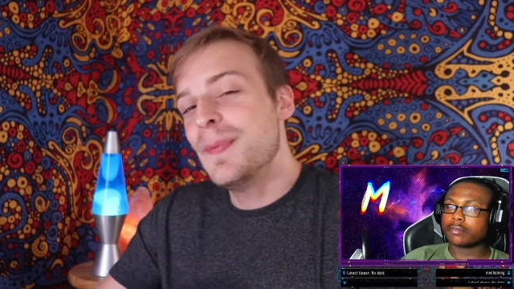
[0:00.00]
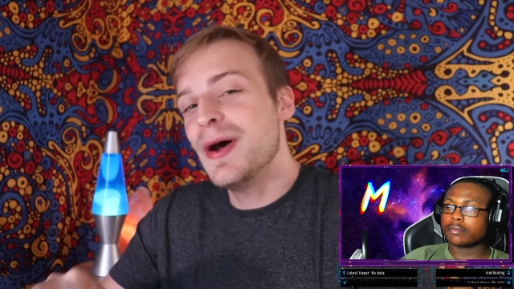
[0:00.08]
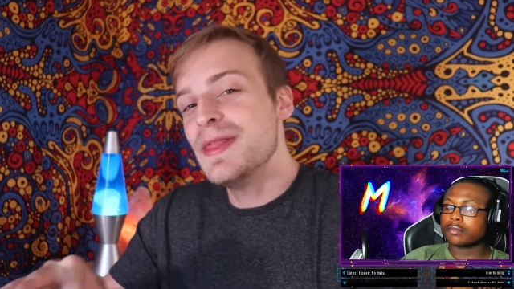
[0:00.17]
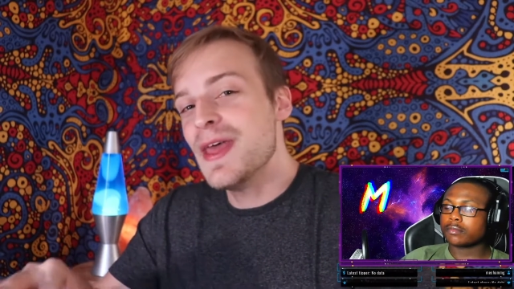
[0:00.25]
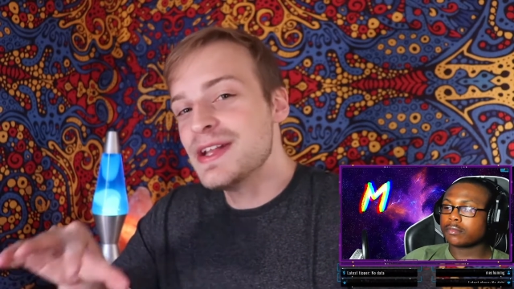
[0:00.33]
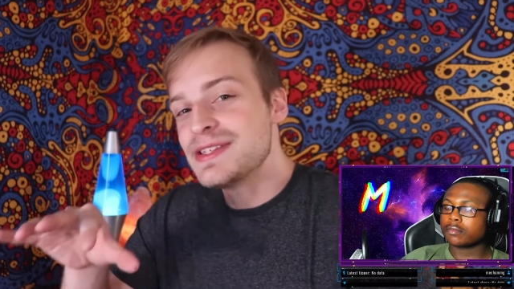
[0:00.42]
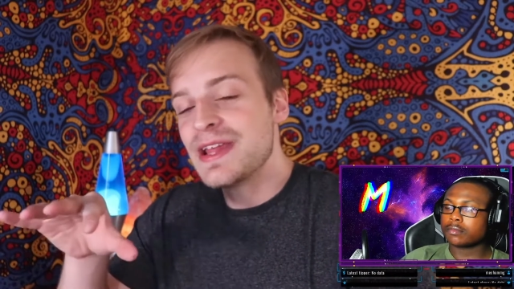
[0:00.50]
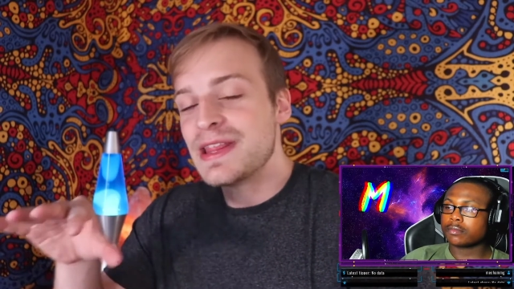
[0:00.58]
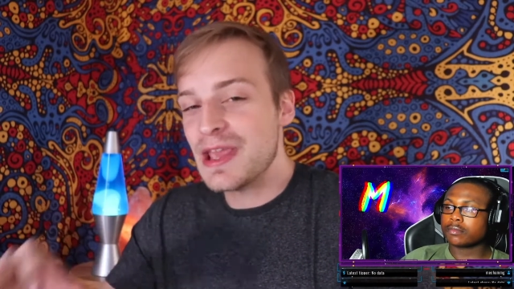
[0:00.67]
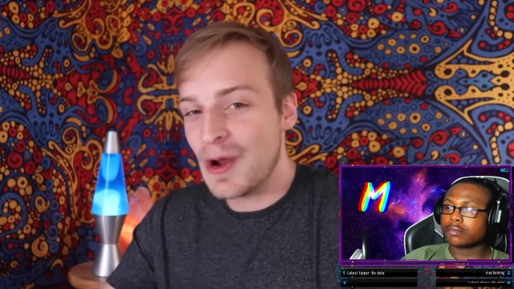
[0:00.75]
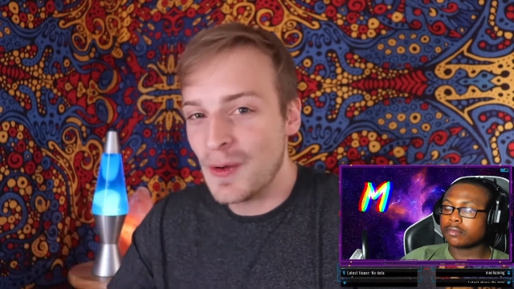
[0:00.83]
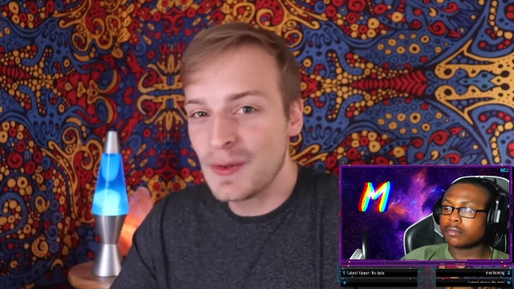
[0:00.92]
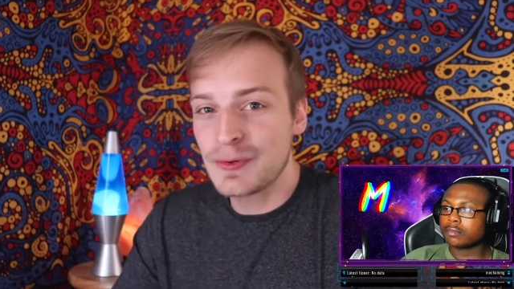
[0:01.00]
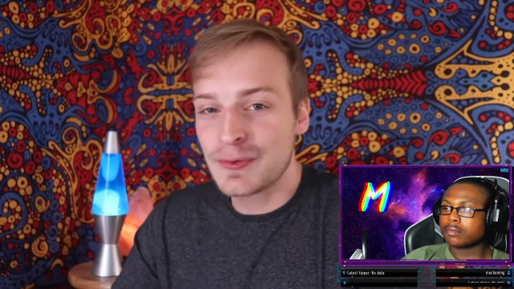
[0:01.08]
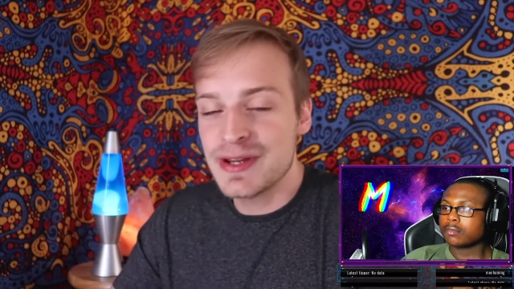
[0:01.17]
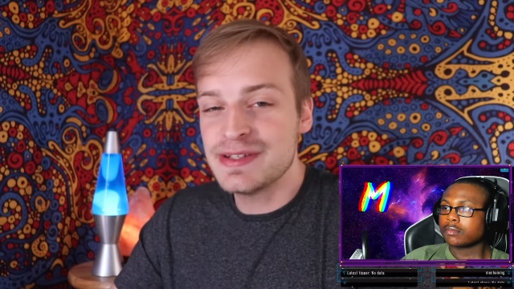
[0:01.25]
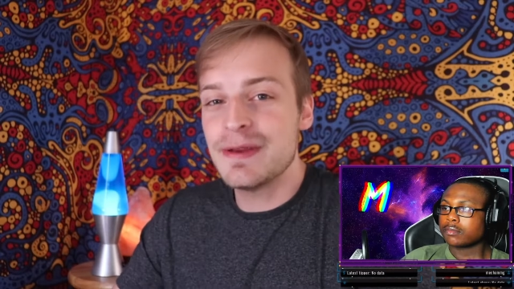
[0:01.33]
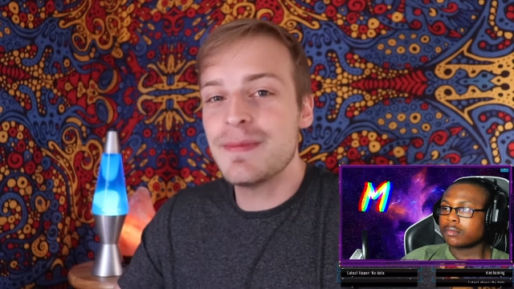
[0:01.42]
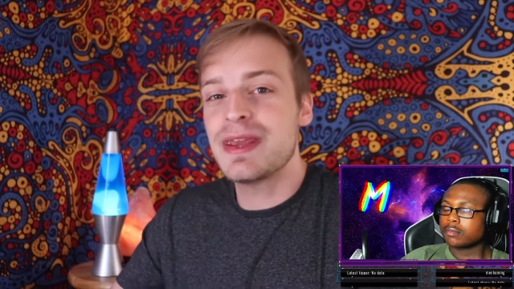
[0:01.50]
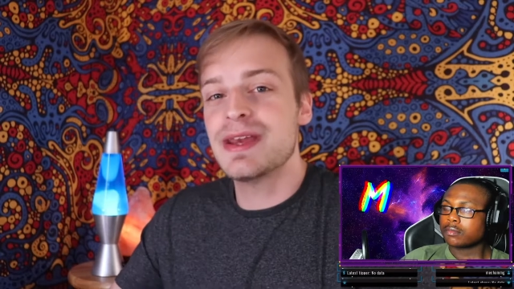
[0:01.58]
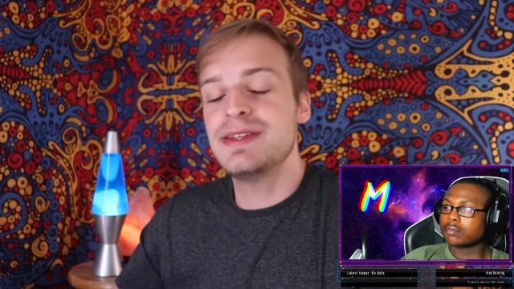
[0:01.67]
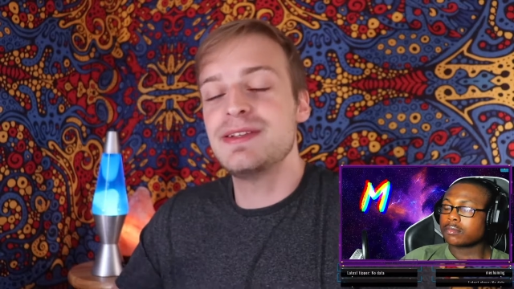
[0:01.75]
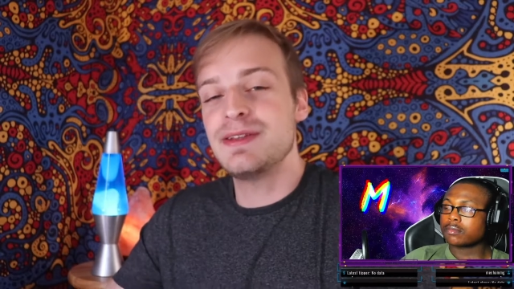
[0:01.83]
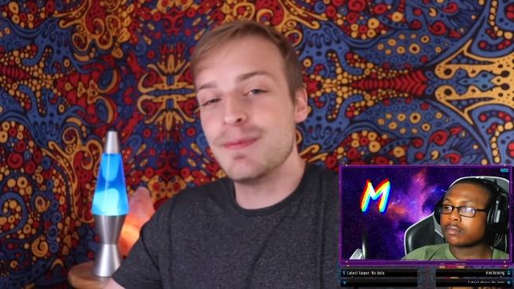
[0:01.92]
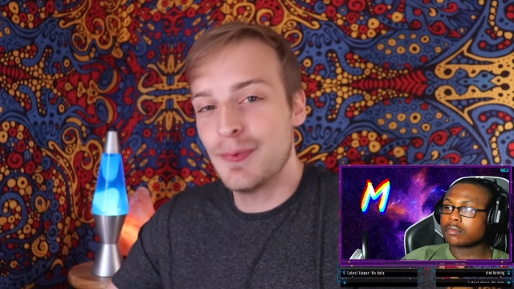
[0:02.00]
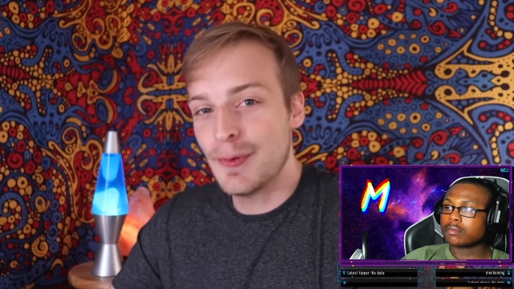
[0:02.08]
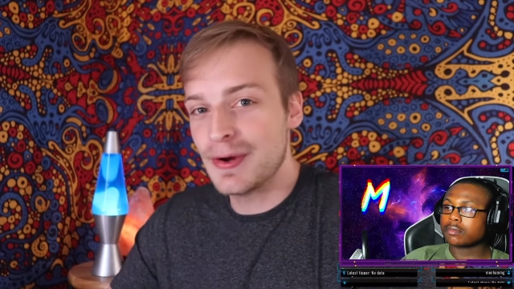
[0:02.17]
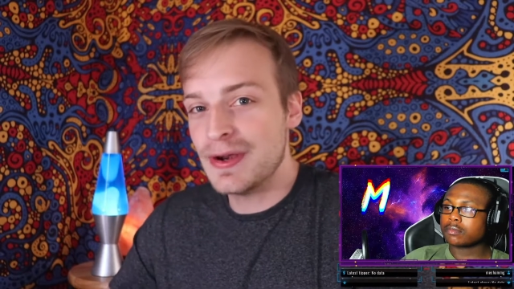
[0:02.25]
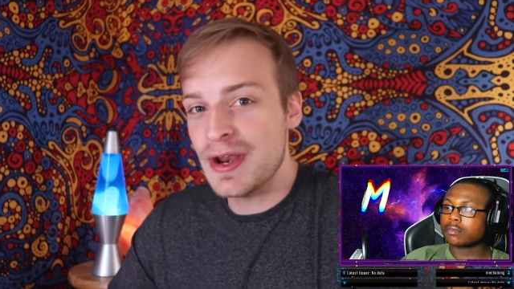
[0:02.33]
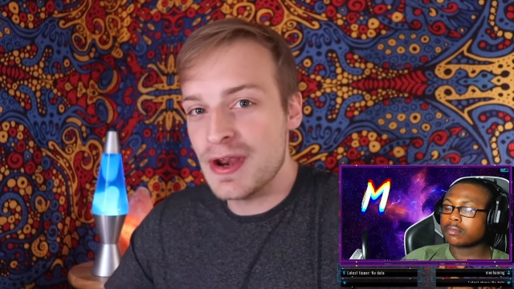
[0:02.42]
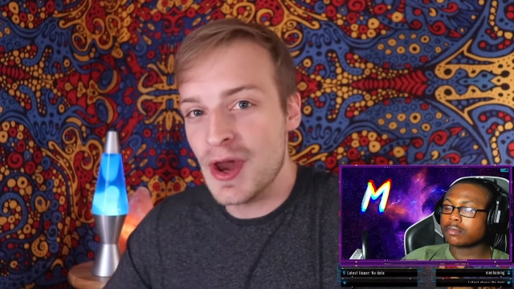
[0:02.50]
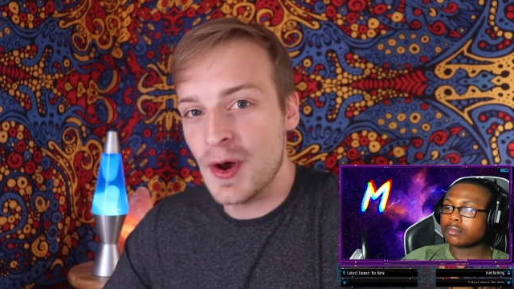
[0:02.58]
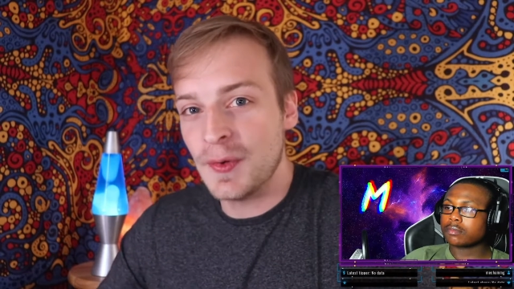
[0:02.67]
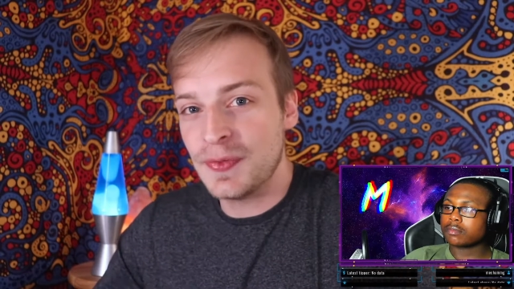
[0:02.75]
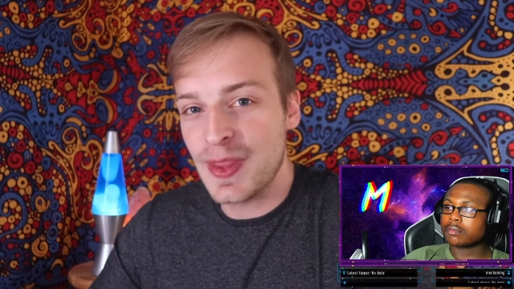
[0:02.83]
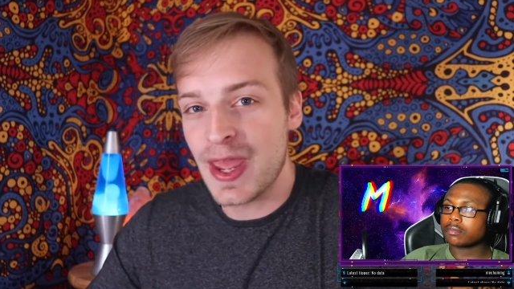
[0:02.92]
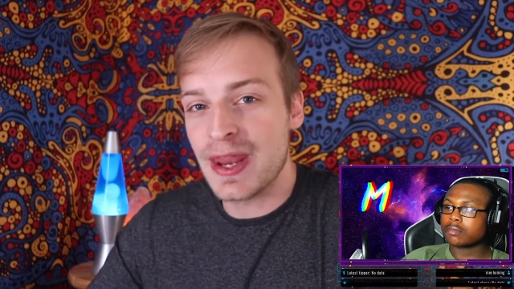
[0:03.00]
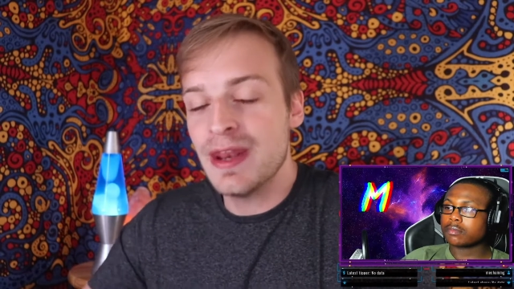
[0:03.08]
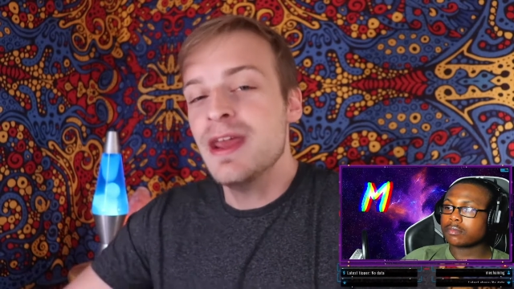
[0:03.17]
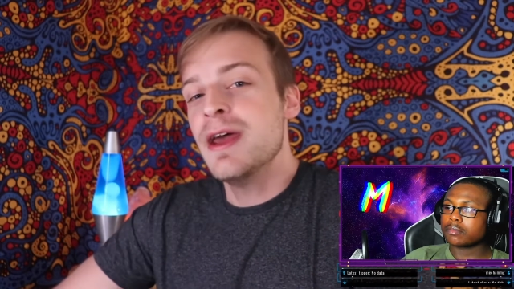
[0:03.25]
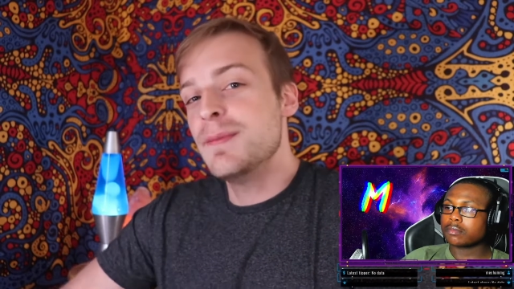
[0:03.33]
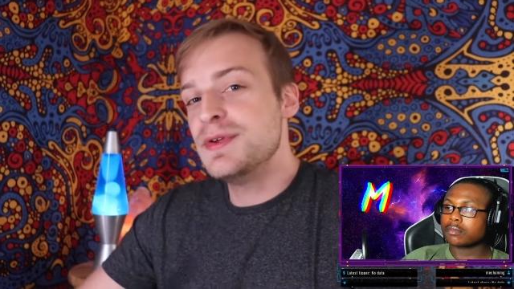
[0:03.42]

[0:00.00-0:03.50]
Speaker 1: But that's not the only reason because it's important to note that